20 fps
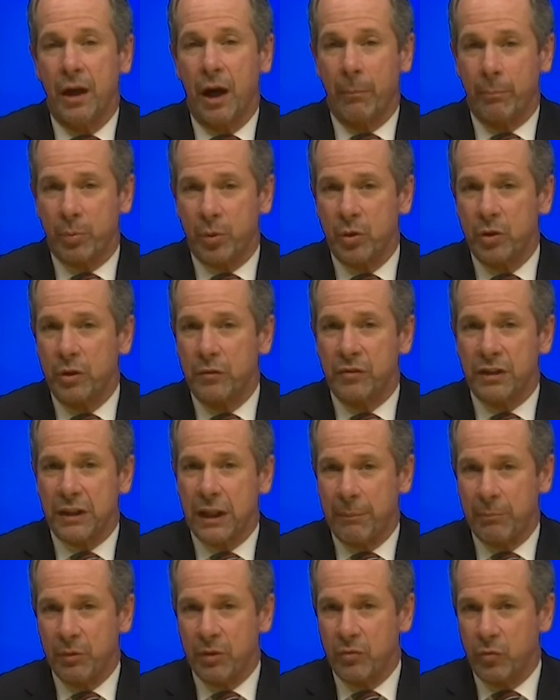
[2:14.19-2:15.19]
approved a
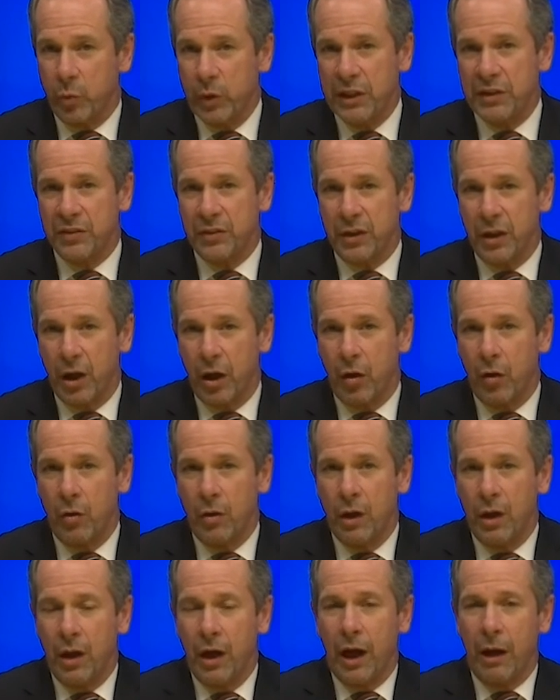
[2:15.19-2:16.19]
couple of weeks ago